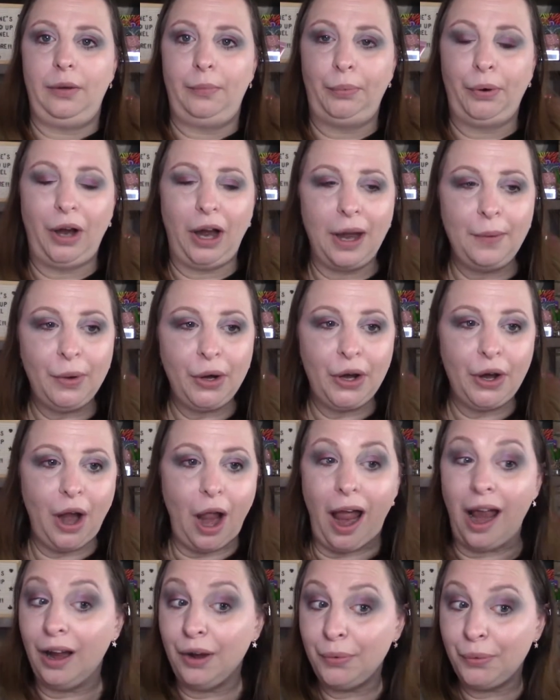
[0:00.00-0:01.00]
primer,
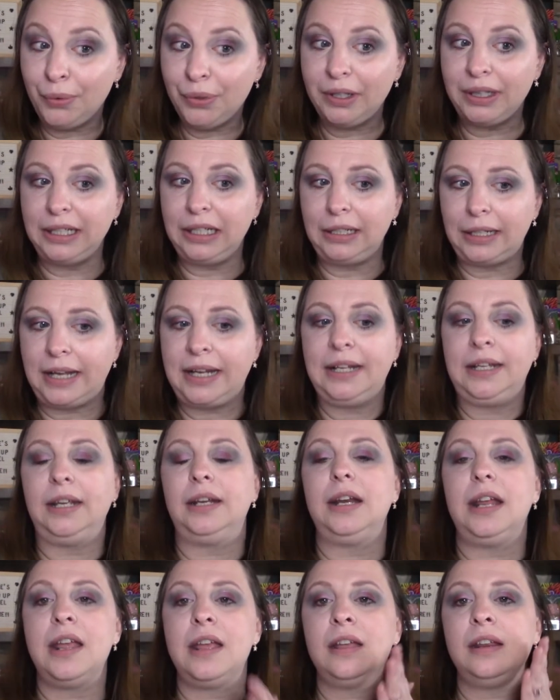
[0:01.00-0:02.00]
I really like
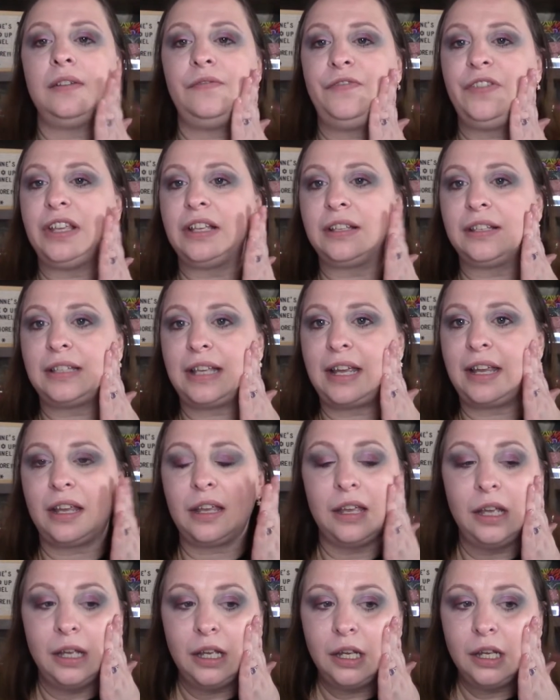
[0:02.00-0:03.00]
it. It feels like